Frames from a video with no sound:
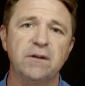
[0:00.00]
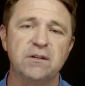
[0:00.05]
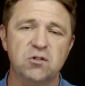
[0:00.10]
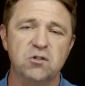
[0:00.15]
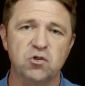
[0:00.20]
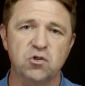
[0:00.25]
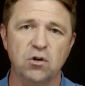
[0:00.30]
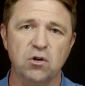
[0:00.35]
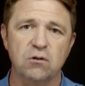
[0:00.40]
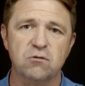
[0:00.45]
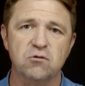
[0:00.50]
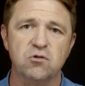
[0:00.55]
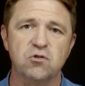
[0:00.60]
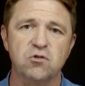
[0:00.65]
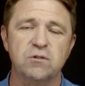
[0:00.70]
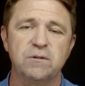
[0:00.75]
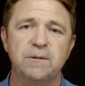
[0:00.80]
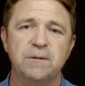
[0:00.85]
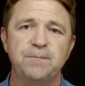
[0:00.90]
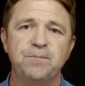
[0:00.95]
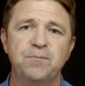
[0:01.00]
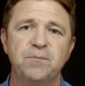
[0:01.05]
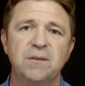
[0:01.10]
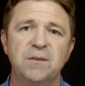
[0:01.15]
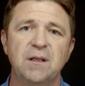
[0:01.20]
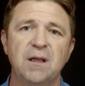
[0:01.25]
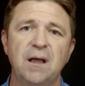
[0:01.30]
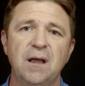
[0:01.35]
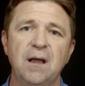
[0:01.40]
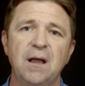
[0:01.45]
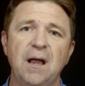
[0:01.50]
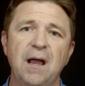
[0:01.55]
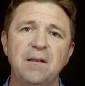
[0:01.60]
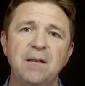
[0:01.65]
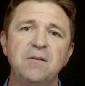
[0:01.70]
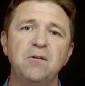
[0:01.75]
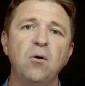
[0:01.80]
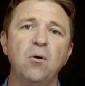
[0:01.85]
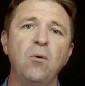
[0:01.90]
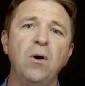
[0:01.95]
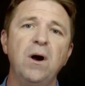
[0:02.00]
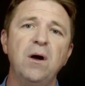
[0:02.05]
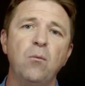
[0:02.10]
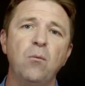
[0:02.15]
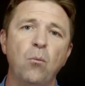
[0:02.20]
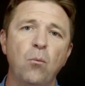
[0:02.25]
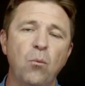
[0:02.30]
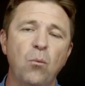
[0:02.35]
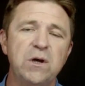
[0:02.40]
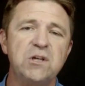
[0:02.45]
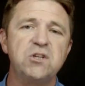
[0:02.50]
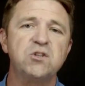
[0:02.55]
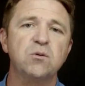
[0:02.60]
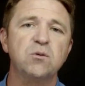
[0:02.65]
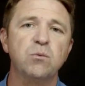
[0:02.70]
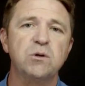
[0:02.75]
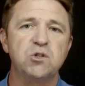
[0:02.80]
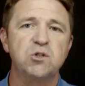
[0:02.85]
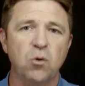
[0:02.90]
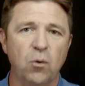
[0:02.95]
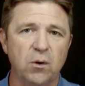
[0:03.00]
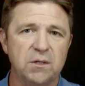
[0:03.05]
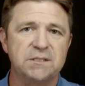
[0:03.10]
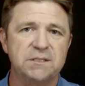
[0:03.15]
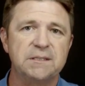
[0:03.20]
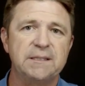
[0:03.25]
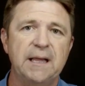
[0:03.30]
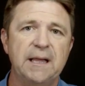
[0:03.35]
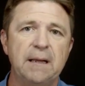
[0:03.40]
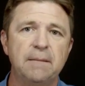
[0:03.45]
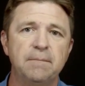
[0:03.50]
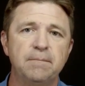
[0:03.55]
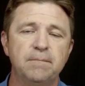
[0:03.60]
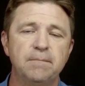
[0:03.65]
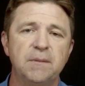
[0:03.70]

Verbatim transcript: his church. And you know what? We should rejoice in that.